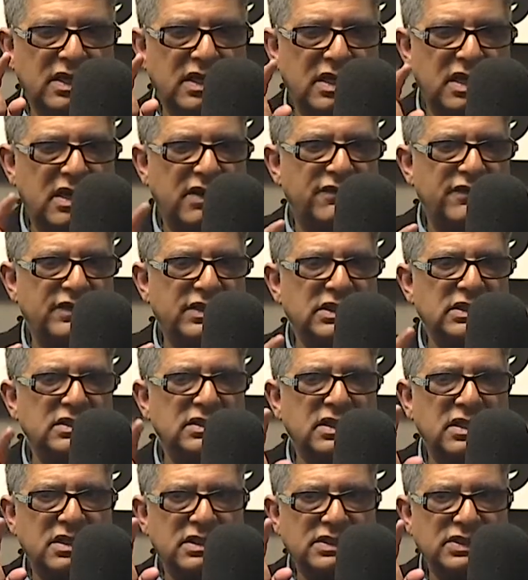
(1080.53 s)

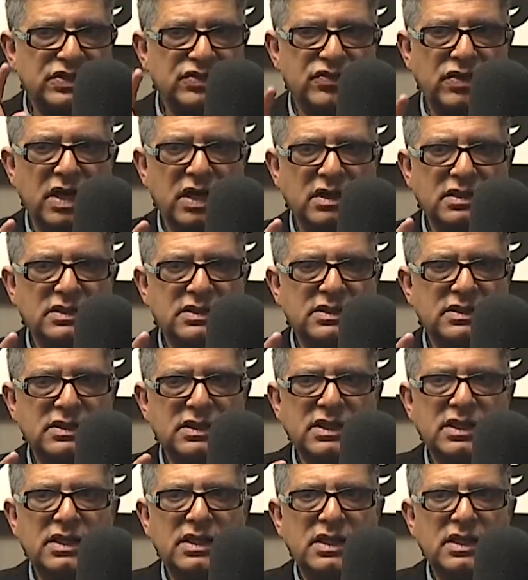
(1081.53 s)
govern, construct,
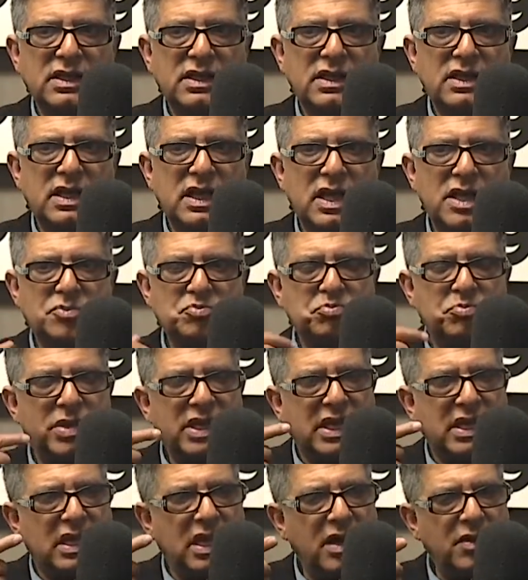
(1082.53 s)
and
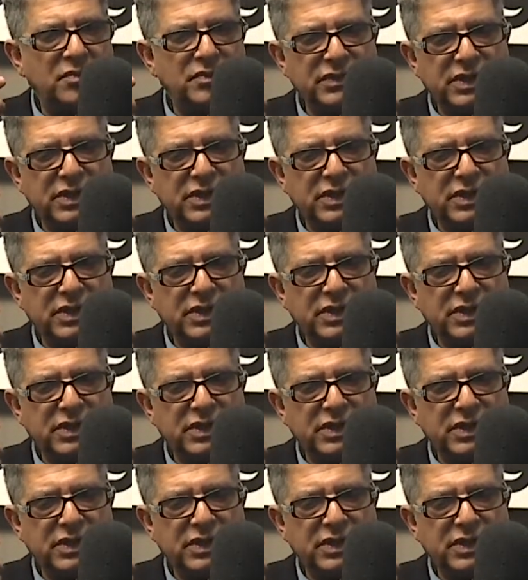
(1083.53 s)
become